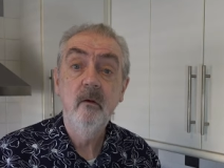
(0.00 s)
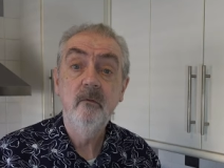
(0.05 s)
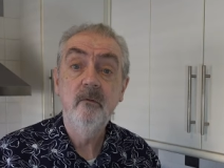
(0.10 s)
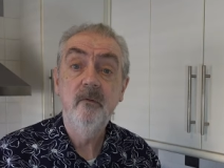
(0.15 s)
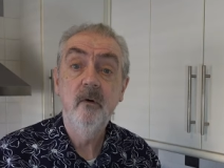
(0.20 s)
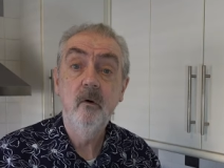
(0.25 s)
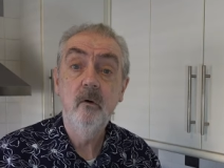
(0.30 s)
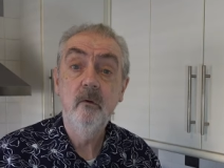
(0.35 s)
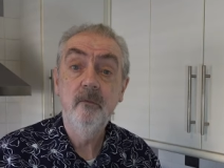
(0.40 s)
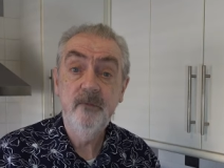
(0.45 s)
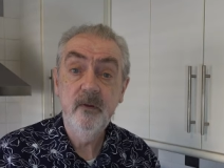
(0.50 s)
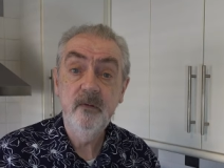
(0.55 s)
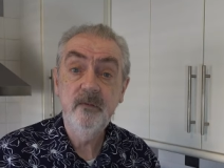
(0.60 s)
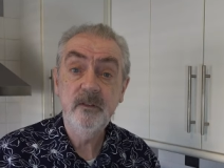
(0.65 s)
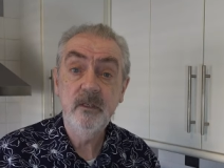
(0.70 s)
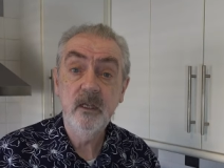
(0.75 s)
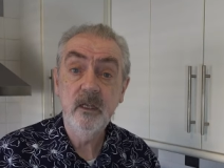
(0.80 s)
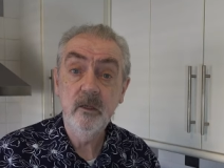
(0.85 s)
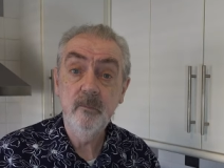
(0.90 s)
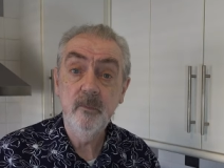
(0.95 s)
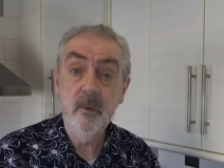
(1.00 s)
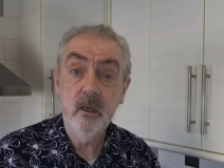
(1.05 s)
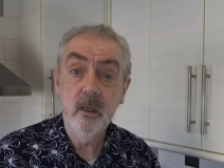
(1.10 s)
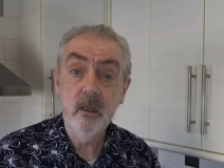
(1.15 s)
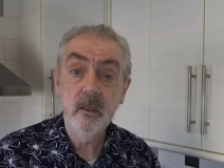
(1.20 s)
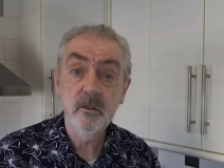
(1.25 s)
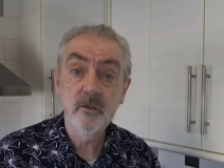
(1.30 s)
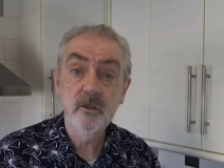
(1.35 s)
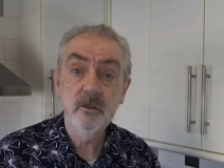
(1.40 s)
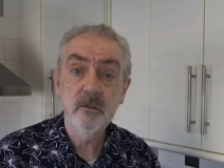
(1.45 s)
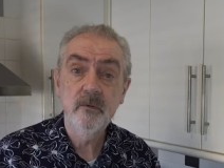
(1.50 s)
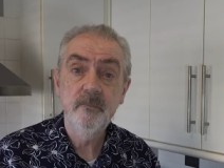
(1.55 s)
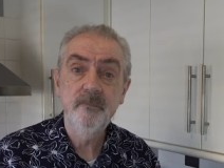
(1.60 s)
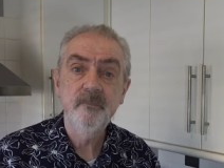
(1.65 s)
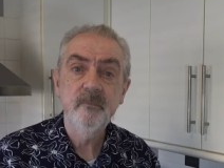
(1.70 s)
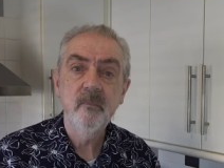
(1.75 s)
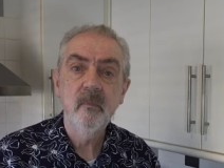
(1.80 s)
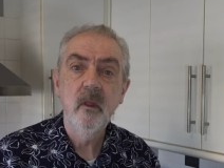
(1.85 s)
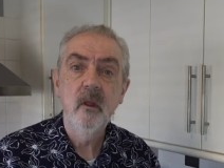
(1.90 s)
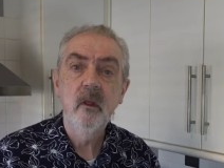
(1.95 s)
for fifteen minutes,
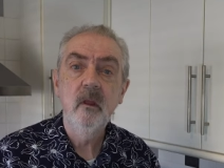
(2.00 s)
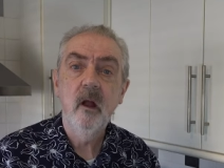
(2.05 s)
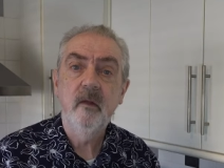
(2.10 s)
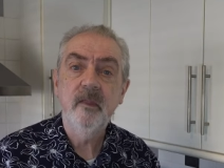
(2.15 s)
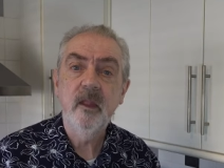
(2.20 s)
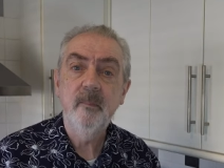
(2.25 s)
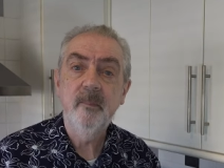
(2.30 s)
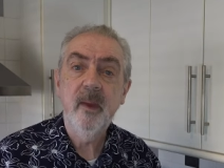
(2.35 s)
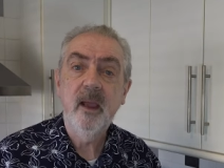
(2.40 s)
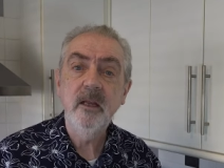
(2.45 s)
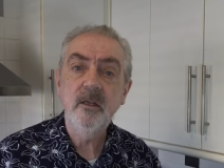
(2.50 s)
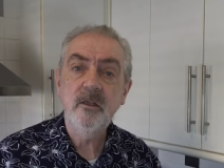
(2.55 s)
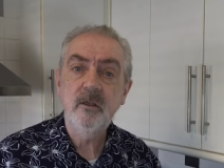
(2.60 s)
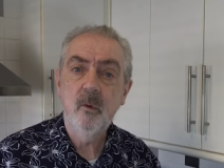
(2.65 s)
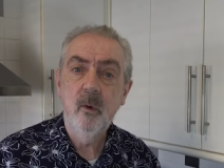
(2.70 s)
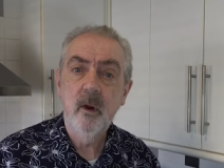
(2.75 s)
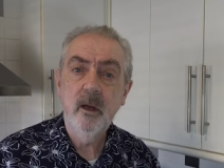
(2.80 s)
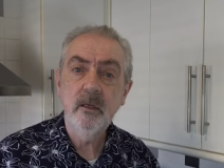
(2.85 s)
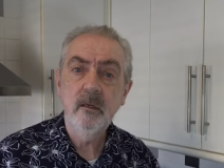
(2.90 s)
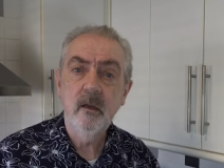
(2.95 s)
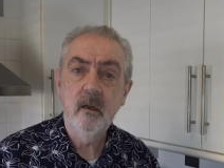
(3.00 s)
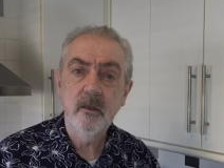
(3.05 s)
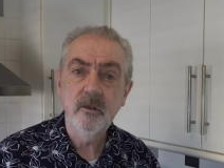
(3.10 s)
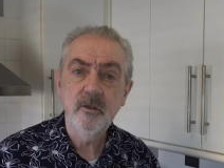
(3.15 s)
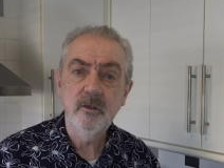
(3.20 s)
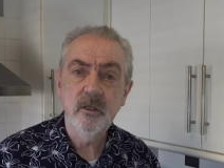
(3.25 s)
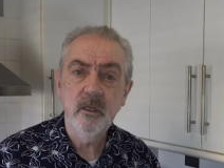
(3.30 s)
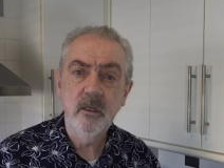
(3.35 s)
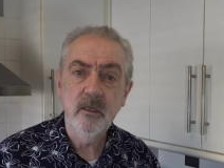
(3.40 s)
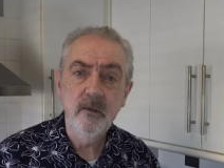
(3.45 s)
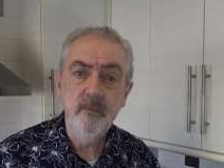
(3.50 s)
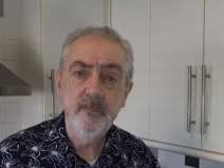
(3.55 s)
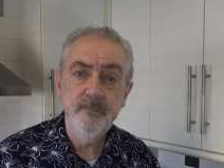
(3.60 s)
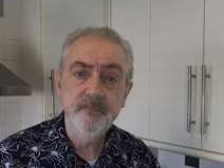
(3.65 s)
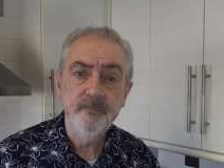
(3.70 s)
and they baked quite nicely.